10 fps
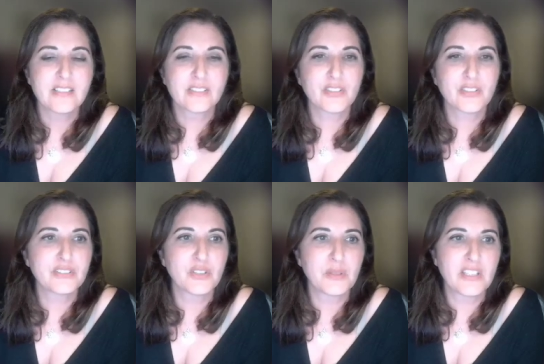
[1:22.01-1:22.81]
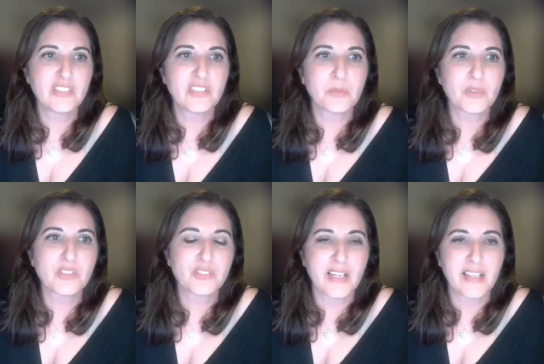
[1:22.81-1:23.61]
So your donation will
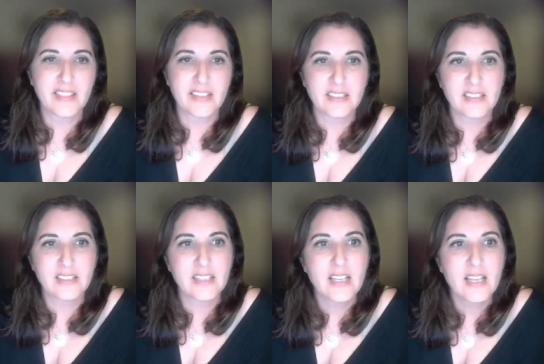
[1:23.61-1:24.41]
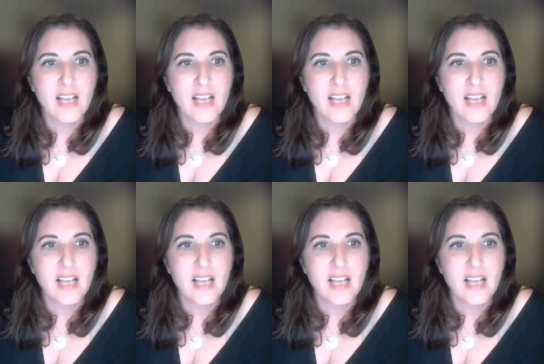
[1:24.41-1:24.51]
strengthen